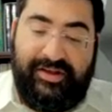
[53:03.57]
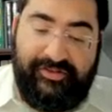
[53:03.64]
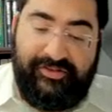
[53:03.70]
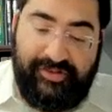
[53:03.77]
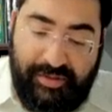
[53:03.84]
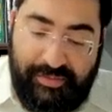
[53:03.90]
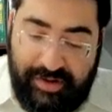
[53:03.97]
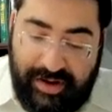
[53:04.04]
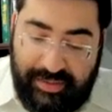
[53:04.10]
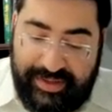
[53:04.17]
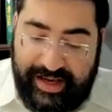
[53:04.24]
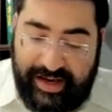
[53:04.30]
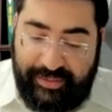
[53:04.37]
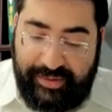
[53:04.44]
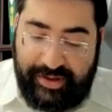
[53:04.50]
Rabbi
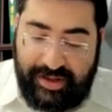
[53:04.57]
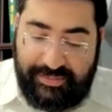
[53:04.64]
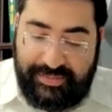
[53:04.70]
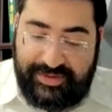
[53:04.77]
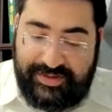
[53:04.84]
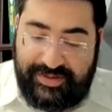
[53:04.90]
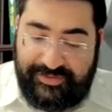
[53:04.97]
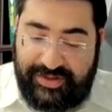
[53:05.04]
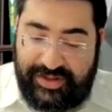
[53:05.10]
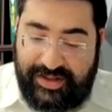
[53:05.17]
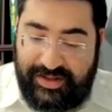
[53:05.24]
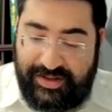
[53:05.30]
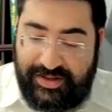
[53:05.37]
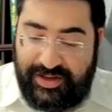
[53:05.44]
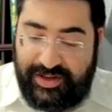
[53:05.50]
Yirmiyah
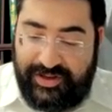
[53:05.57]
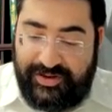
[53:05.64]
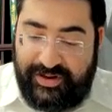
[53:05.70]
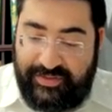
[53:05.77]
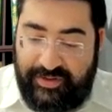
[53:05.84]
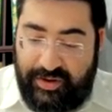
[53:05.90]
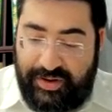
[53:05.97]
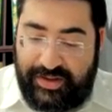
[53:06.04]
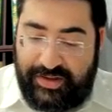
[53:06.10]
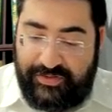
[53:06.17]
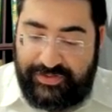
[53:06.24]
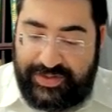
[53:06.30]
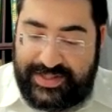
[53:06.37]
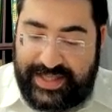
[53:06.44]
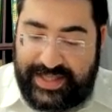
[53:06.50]

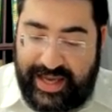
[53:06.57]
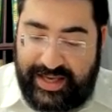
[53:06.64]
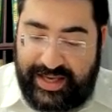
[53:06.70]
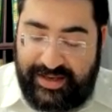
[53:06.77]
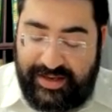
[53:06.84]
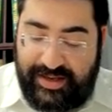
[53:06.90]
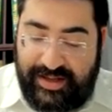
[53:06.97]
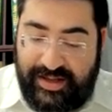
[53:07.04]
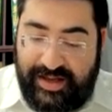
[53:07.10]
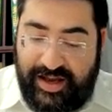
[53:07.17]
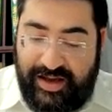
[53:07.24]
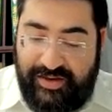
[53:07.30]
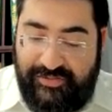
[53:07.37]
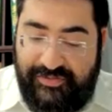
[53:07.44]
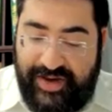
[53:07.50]
Medifti said,
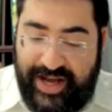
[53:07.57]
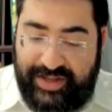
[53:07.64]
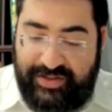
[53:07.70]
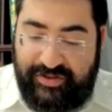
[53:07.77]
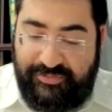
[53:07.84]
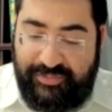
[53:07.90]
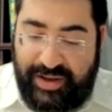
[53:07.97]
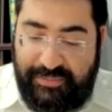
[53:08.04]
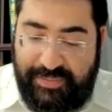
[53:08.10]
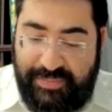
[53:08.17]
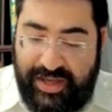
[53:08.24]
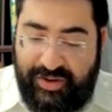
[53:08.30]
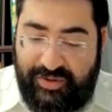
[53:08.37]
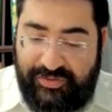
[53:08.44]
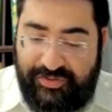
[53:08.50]
"Avad
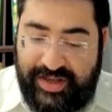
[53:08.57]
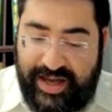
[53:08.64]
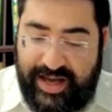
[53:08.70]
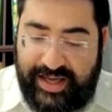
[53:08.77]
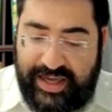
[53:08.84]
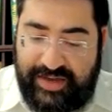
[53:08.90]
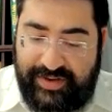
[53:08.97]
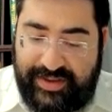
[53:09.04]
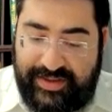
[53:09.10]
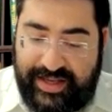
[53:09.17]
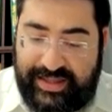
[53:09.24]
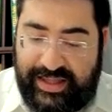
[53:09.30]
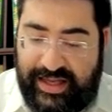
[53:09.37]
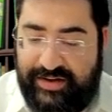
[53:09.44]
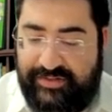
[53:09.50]
Papi Uvda
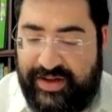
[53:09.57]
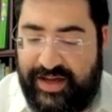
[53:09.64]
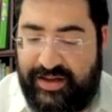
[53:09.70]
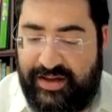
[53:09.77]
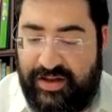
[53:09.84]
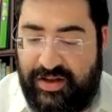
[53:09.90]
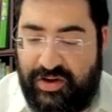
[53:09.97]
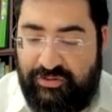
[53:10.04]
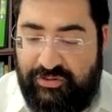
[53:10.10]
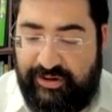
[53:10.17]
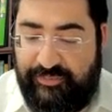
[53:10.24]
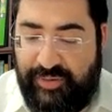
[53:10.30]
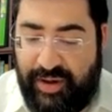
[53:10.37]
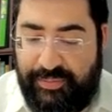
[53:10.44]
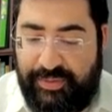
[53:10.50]
Kivatei Rava."
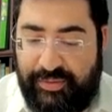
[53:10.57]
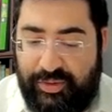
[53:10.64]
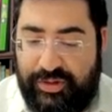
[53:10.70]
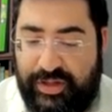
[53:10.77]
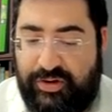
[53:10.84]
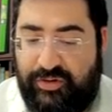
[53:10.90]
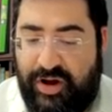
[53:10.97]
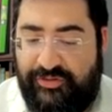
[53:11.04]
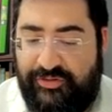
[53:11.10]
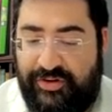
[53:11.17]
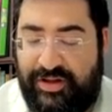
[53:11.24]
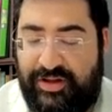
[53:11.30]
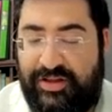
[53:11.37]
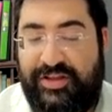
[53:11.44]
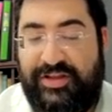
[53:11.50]
Rav Papi ruled like
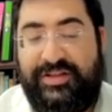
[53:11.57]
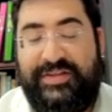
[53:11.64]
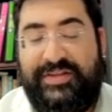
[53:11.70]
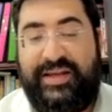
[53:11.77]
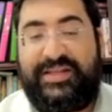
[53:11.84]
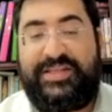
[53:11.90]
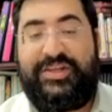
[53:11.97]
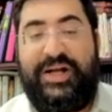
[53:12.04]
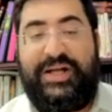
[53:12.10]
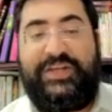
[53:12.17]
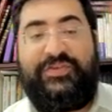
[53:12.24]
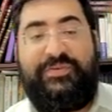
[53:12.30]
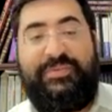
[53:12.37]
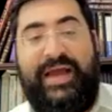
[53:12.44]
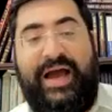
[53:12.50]
Rava that it starts
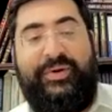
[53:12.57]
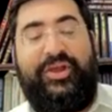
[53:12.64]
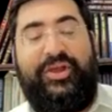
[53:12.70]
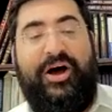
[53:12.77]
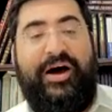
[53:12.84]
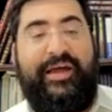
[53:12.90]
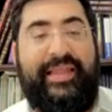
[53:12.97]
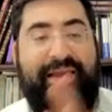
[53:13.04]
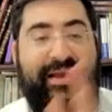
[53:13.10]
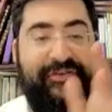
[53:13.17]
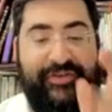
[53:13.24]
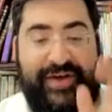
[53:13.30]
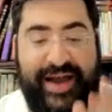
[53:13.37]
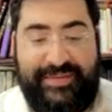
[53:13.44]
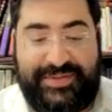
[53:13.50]
from now and on, like
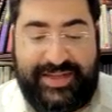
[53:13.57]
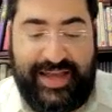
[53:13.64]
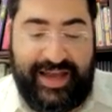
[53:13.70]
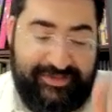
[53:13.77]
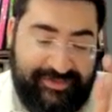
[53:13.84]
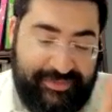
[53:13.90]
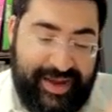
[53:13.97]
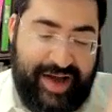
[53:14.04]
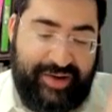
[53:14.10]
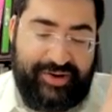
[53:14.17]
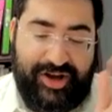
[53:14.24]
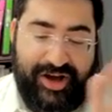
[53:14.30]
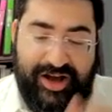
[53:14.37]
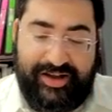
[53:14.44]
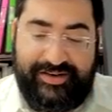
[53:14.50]
Ephraim said, from now and
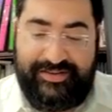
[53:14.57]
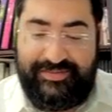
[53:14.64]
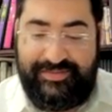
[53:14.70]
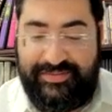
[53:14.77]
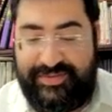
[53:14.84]
on.